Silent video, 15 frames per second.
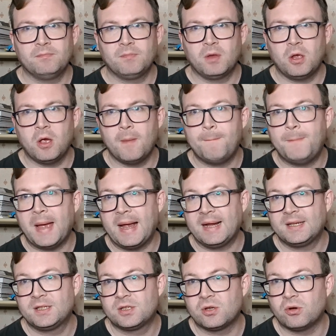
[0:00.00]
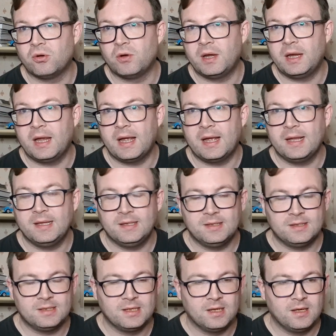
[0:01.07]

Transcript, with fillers: her backstory and